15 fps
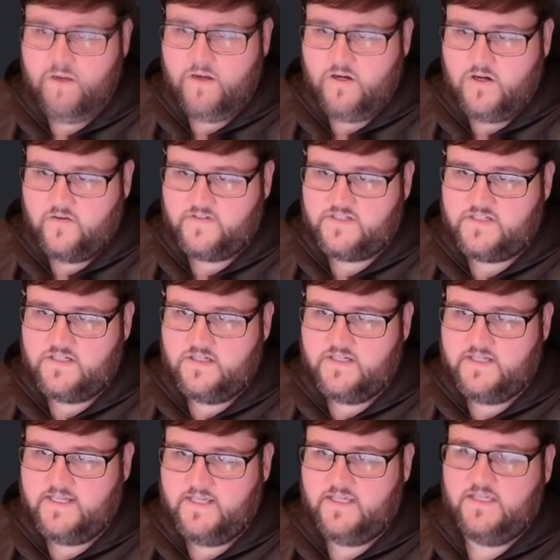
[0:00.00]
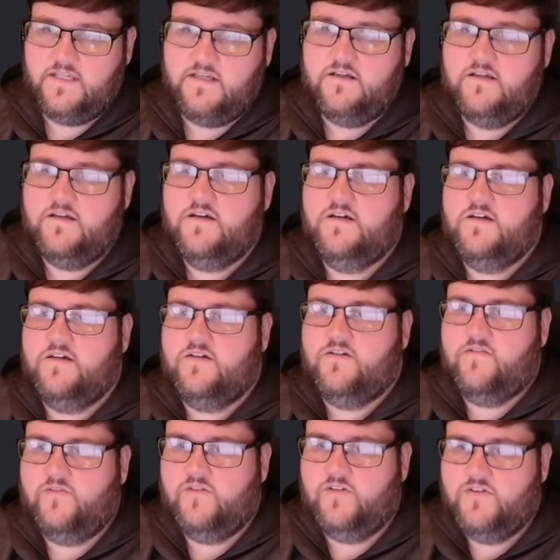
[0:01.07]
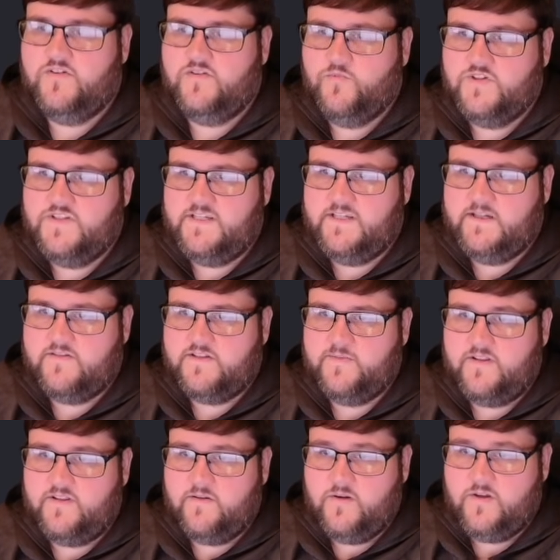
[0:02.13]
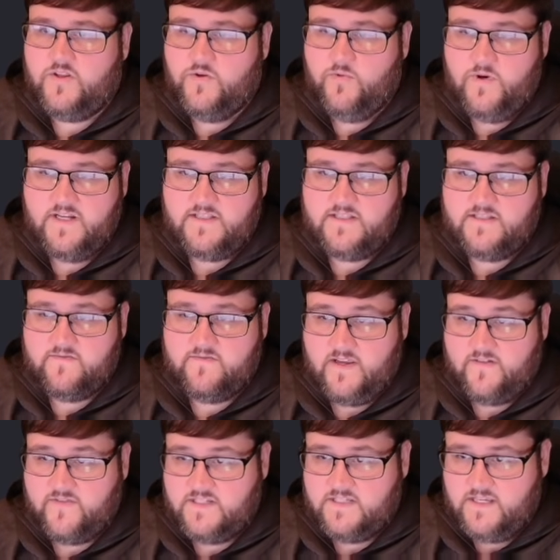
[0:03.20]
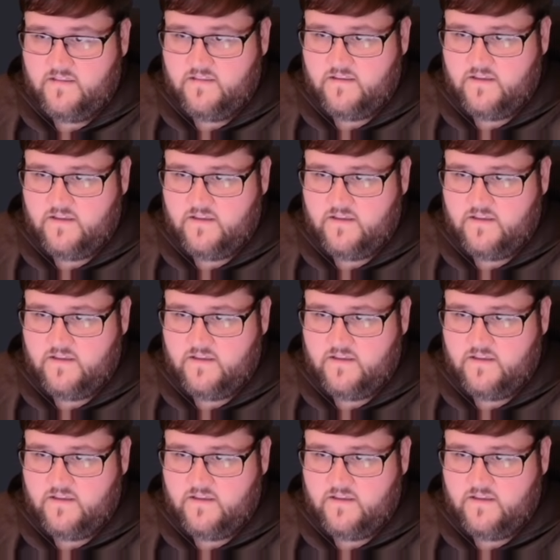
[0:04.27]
Harvest Undead. You have learned more secrets about the nuances of life and death.